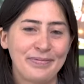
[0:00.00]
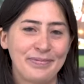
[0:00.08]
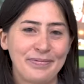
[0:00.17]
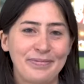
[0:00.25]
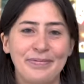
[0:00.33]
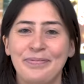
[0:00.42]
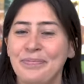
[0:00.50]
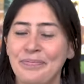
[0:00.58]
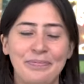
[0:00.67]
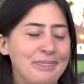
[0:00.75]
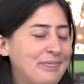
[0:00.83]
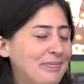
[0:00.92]

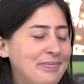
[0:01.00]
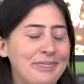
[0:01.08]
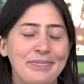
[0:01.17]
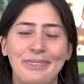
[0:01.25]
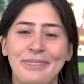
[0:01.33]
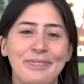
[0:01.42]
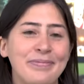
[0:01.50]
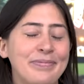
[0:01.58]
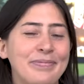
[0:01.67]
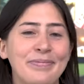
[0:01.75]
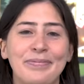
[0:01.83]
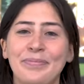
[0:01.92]

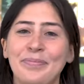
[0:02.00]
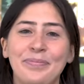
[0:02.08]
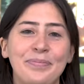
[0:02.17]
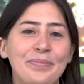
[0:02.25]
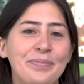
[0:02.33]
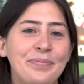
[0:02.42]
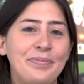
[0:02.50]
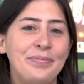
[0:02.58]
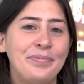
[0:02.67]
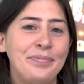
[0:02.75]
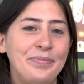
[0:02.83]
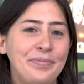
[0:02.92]

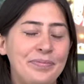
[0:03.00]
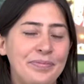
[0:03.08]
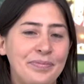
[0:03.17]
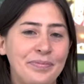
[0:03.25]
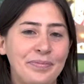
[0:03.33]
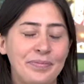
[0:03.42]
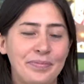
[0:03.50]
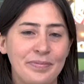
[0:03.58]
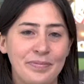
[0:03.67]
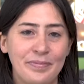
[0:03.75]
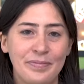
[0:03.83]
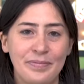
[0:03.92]

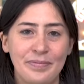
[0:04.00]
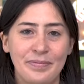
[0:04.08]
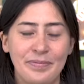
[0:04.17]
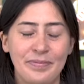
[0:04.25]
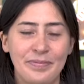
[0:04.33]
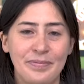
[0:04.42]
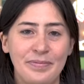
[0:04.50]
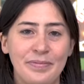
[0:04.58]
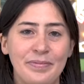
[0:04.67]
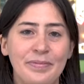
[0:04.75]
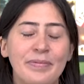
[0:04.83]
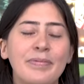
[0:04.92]

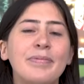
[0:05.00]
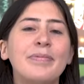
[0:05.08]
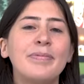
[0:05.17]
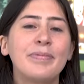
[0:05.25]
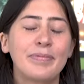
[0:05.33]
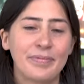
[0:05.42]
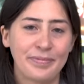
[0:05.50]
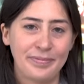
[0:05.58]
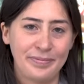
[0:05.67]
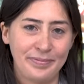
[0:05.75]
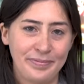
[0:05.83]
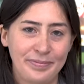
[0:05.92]

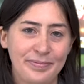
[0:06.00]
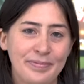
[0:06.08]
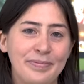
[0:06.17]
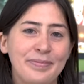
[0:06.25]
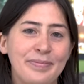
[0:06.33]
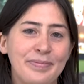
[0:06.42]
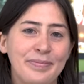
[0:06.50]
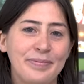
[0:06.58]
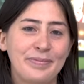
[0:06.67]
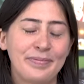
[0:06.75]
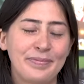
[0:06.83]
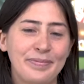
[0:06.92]

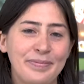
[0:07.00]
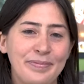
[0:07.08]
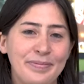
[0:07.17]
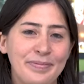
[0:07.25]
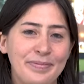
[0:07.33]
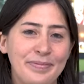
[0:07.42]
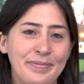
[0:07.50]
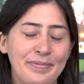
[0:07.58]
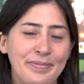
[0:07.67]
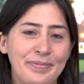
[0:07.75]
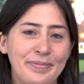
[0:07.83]
(not speaking)